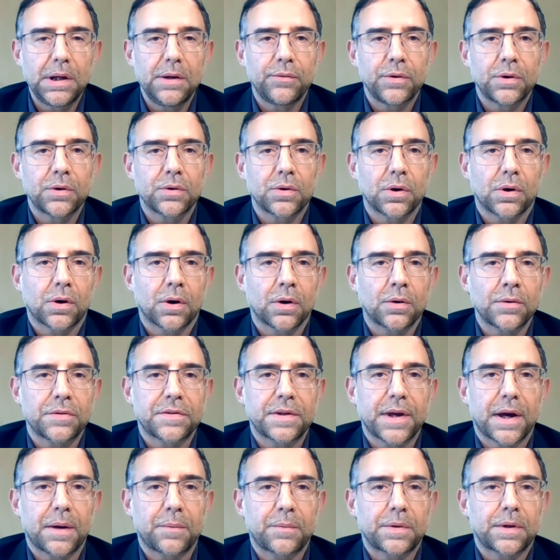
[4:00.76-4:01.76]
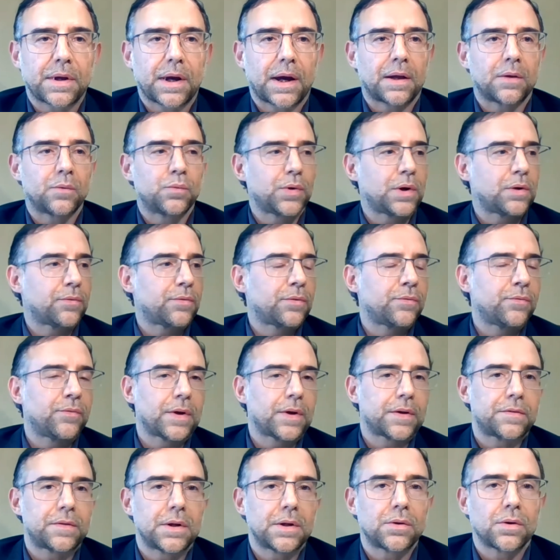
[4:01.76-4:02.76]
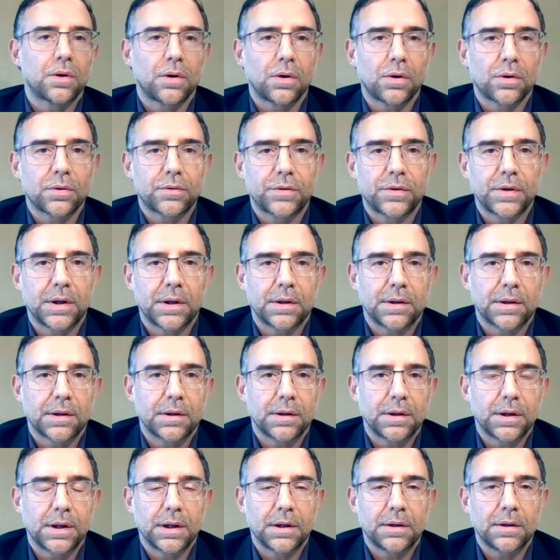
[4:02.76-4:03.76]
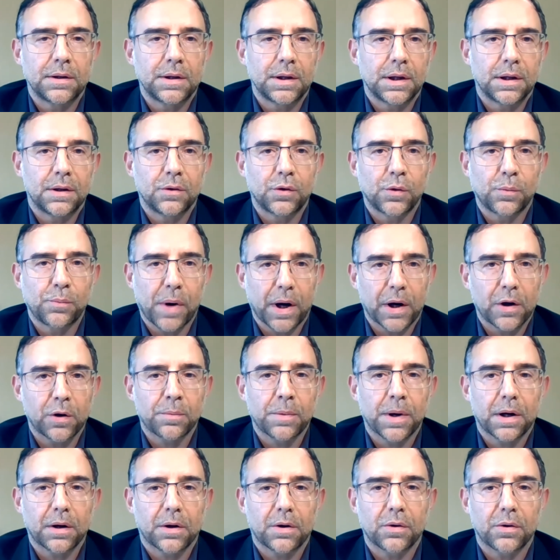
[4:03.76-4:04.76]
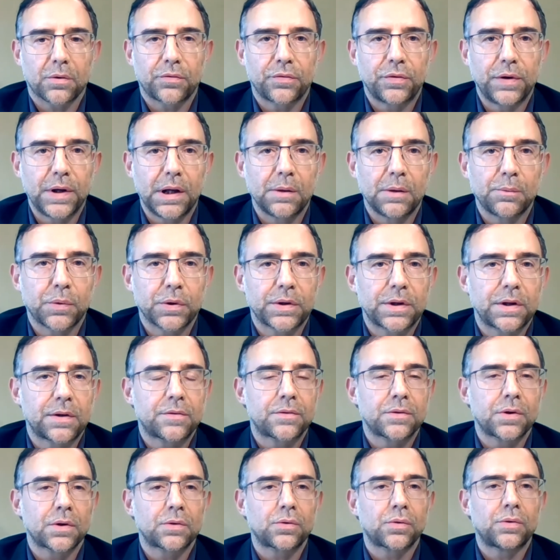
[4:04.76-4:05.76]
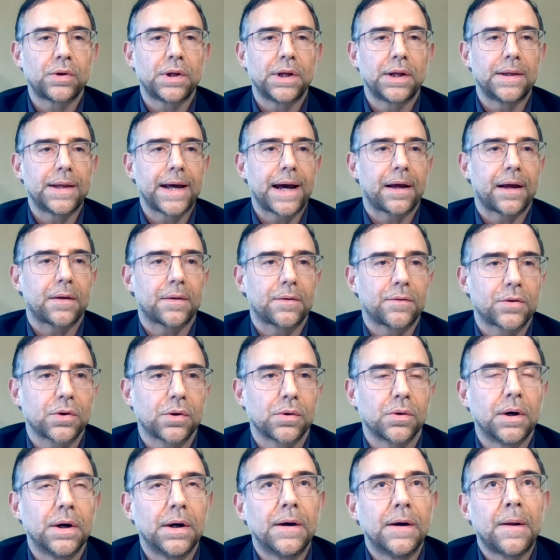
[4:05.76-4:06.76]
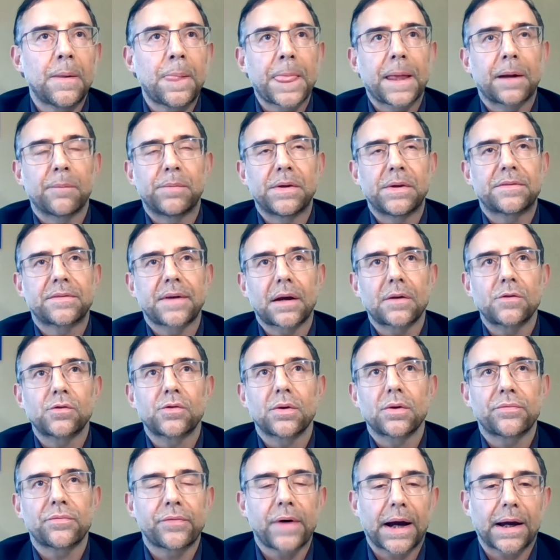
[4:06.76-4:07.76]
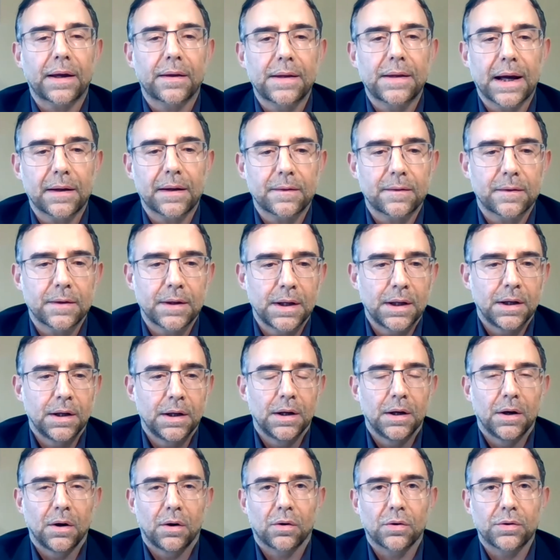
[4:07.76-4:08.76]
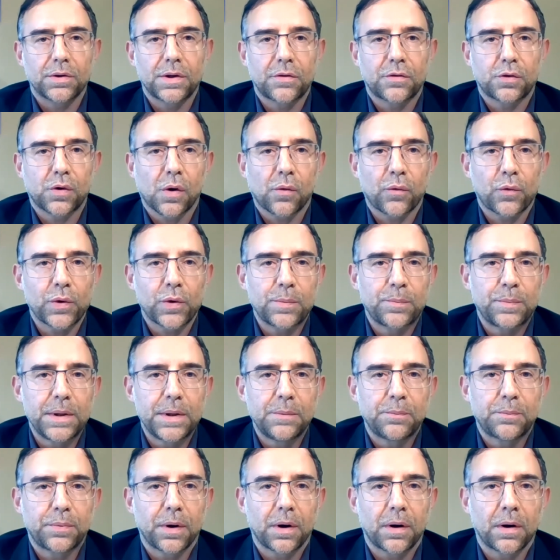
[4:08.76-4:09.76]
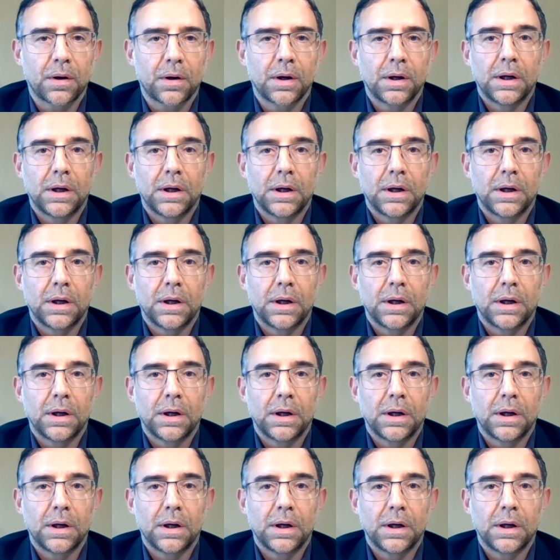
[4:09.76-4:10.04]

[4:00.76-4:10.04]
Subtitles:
in the concept, and we have invested a lot in the biomarker field, but it's not only that. So besides the fact that our discovery people